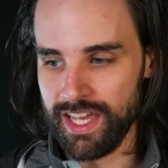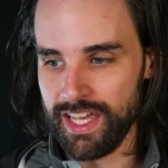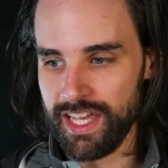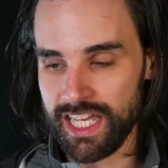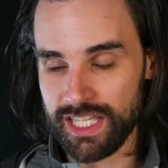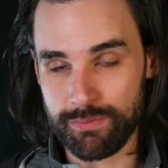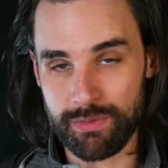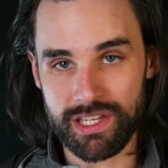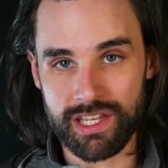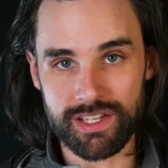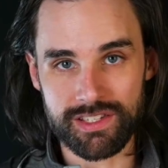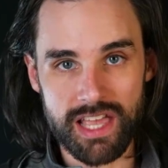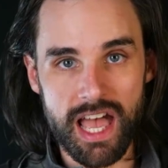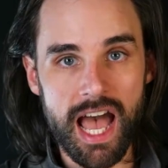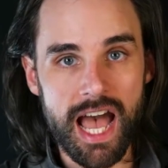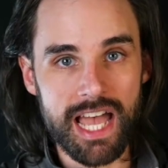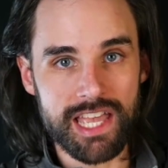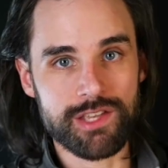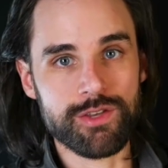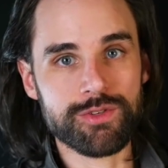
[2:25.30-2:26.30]
is because
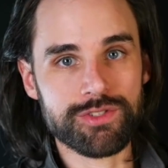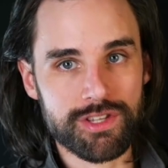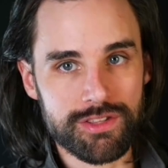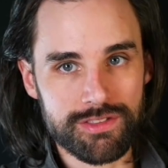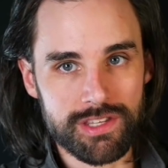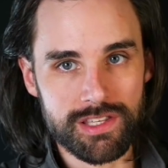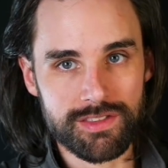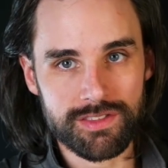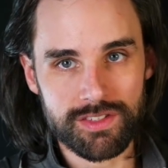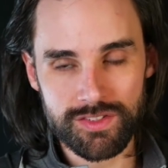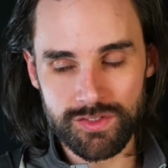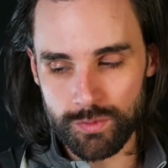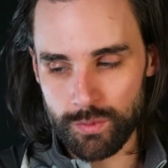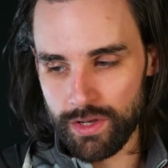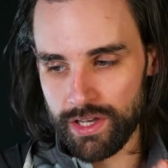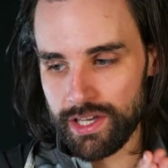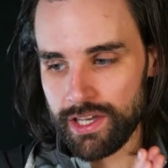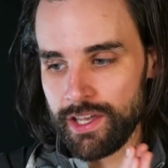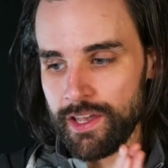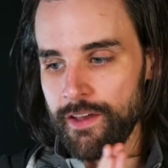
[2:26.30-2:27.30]
I used to think this
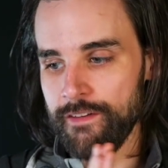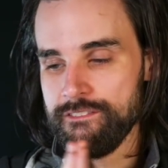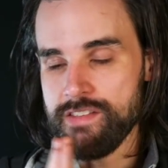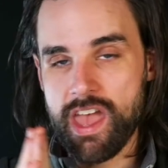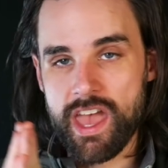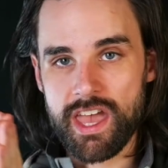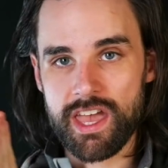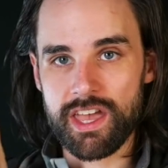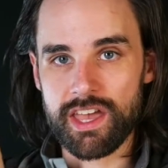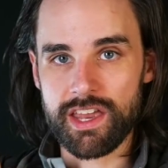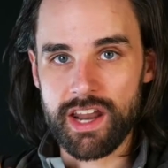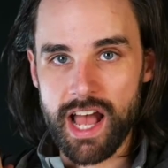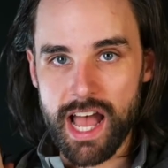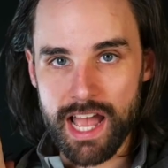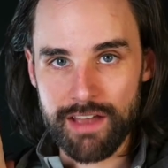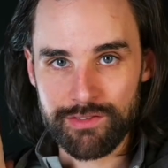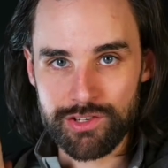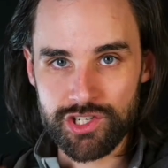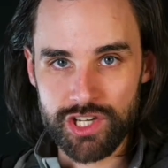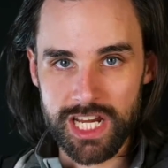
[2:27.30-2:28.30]
way and
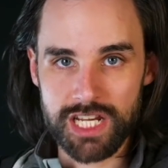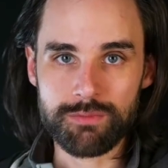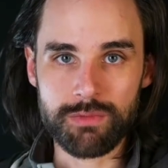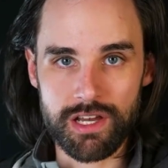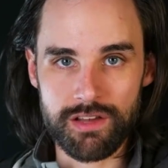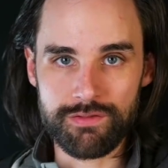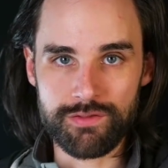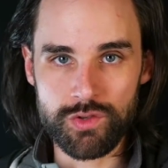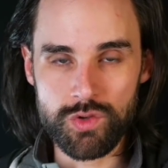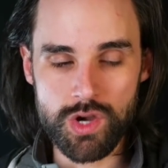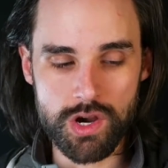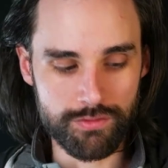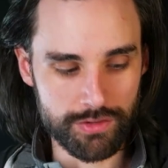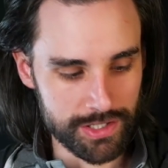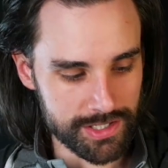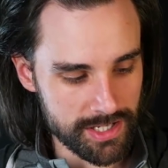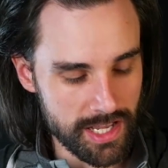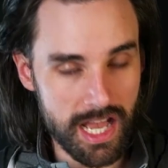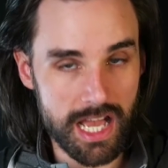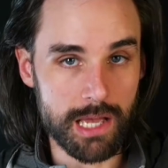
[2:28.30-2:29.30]
I've changed my view over
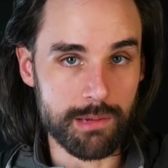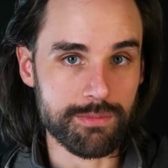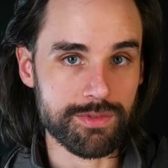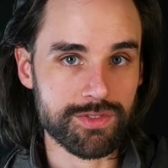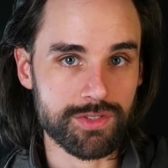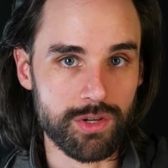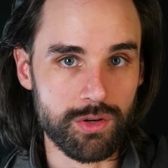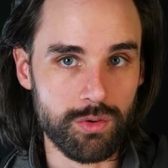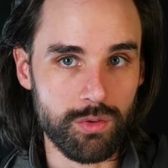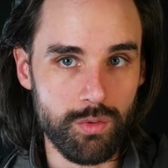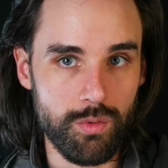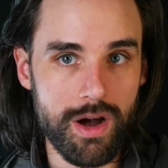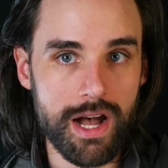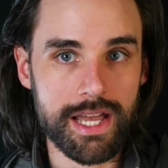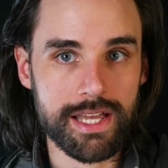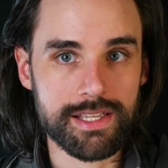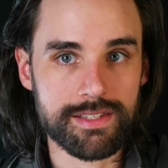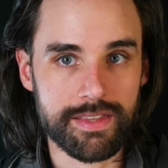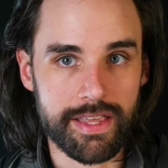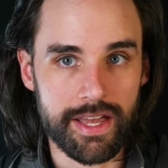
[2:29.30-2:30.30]
time. So why
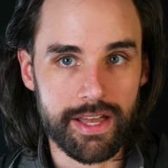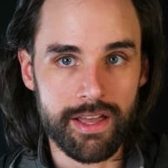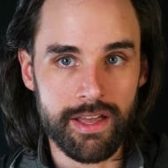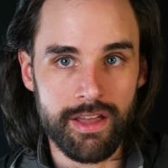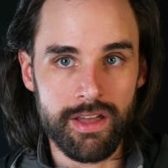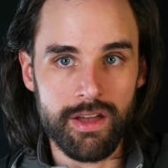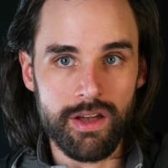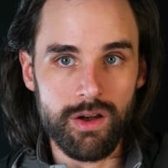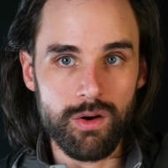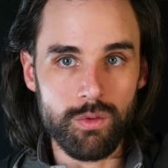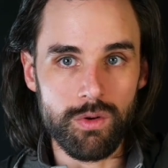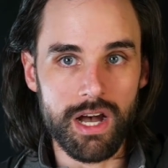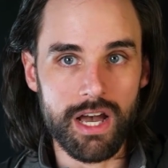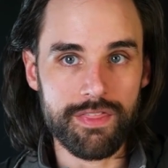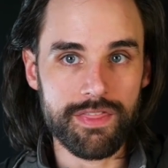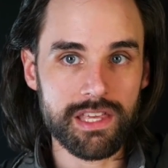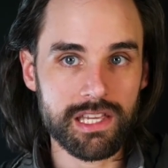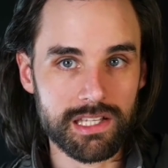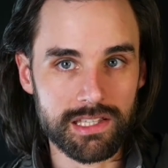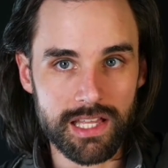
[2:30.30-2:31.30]
is that? Well, I
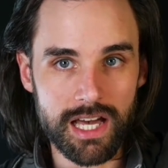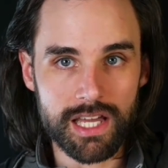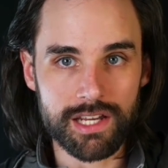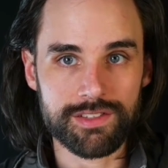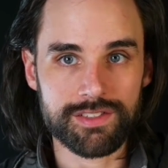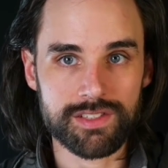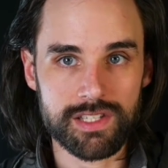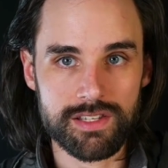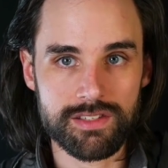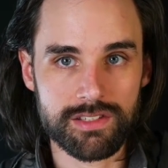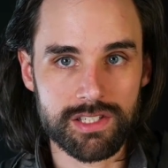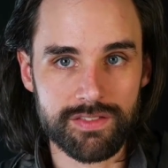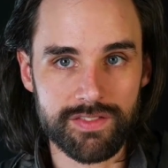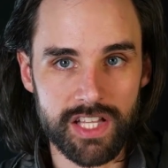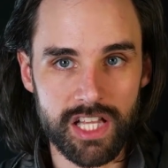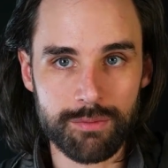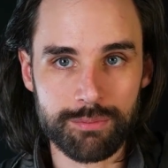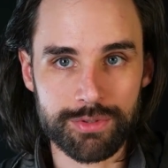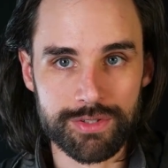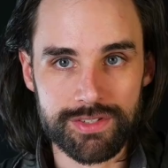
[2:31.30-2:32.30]
think a lot of seasoned
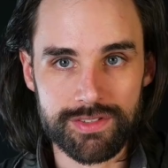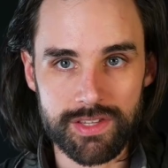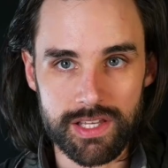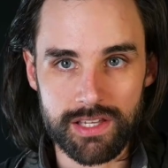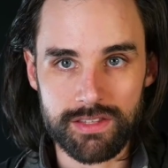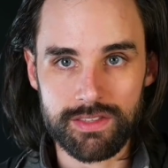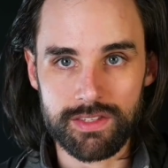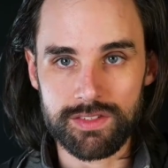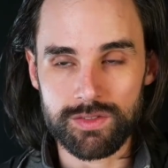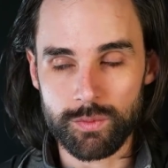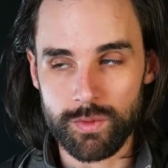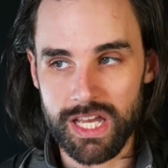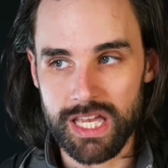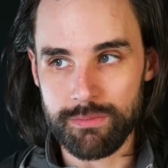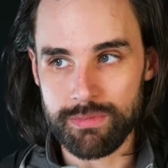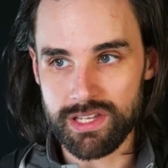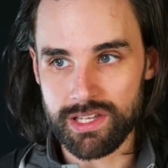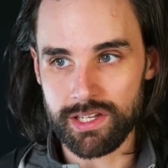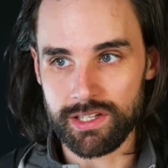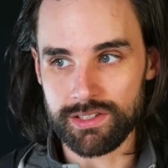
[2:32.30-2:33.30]
developers think this way
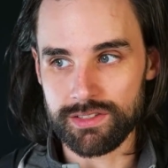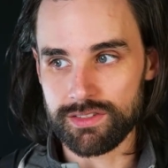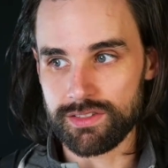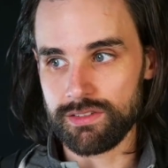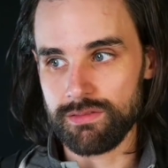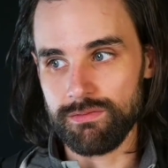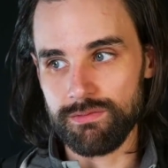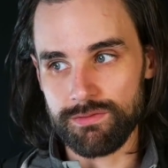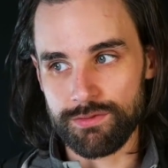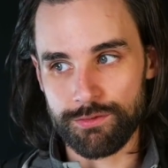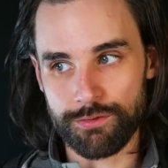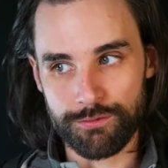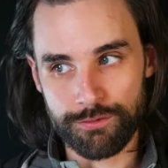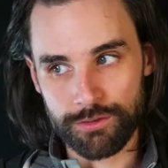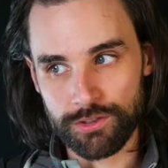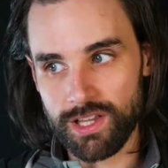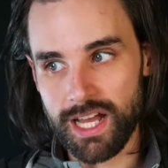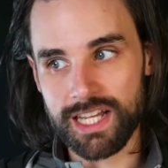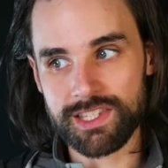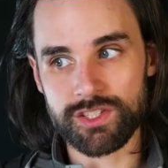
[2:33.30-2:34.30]
because for,
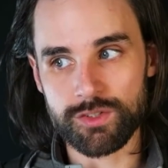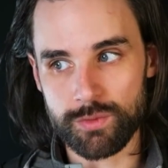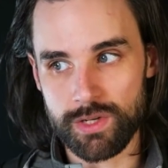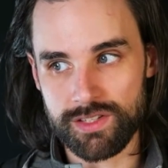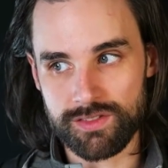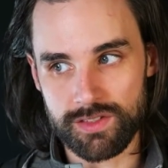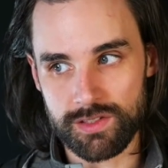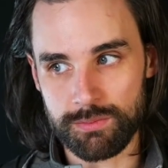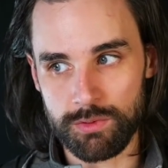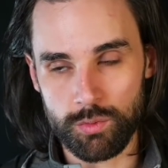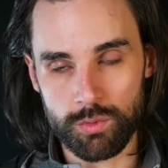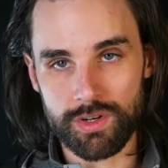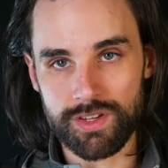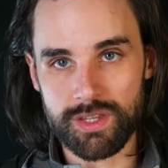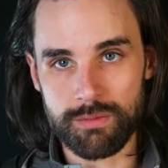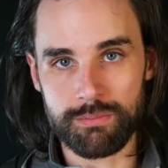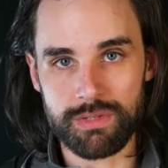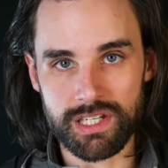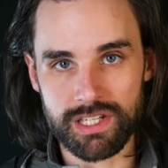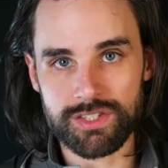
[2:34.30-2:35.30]
for, lots of reasons, but one of
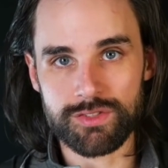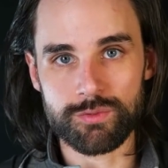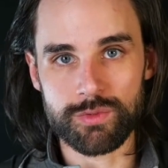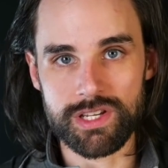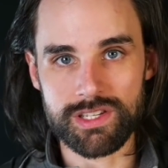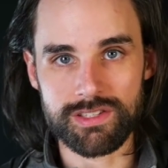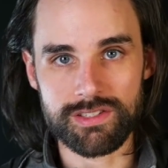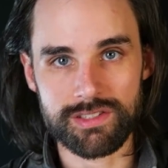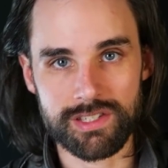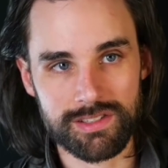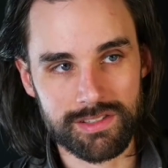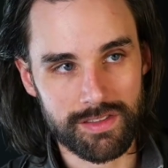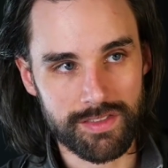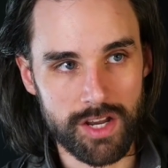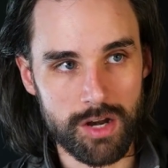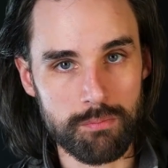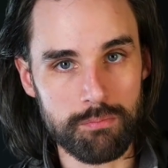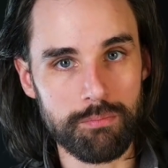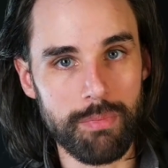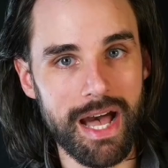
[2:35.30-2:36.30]
the biggest reasons is that
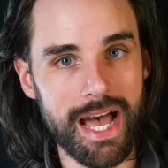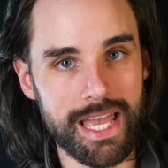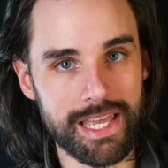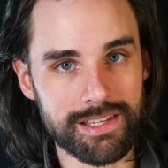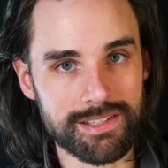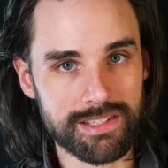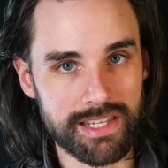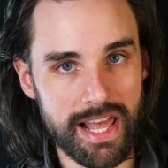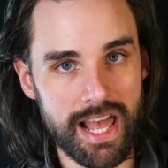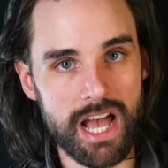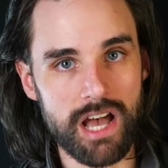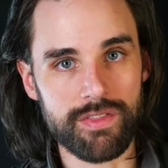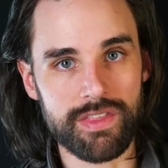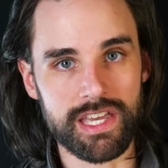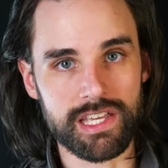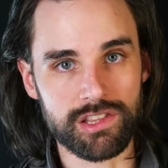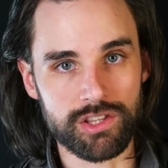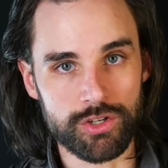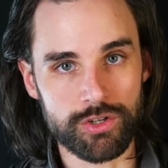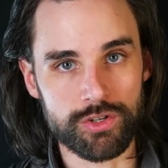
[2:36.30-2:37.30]
they're biased to how
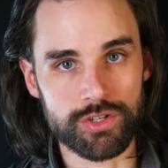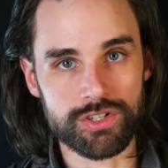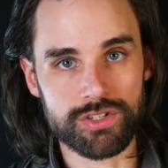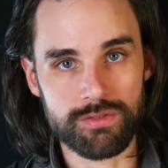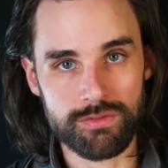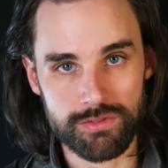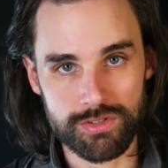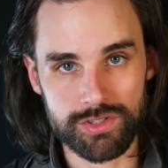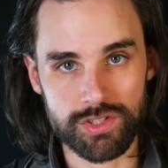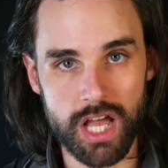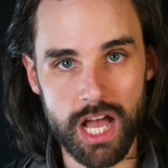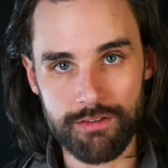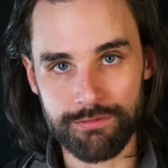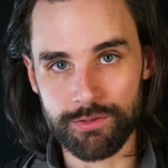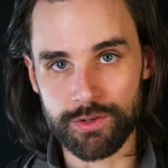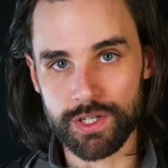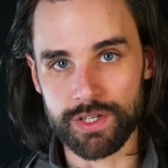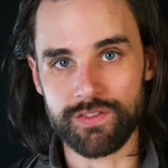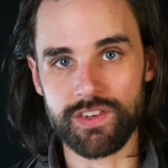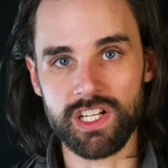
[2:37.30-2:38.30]
they learned
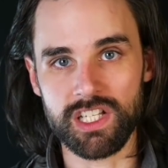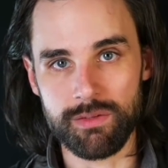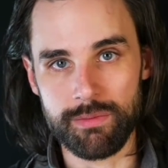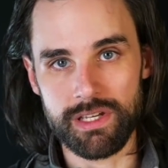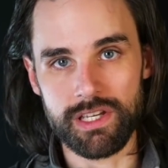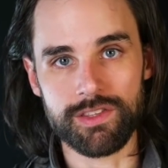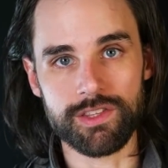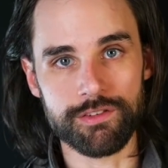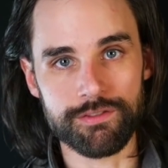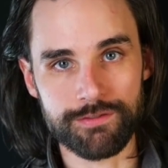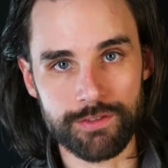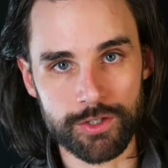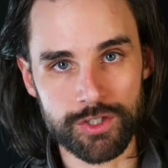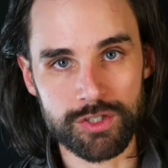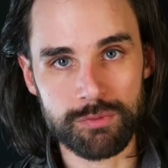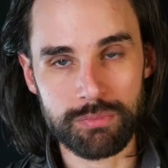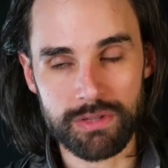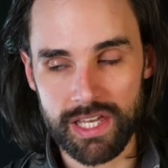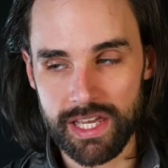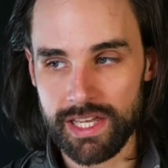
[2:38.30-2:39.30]
software development in the
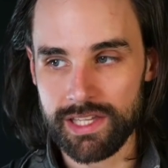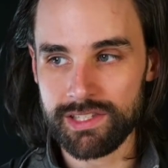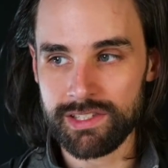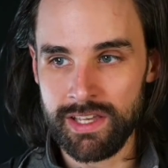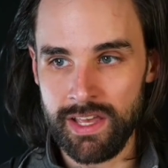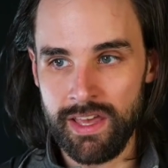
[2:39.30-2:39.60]
first place.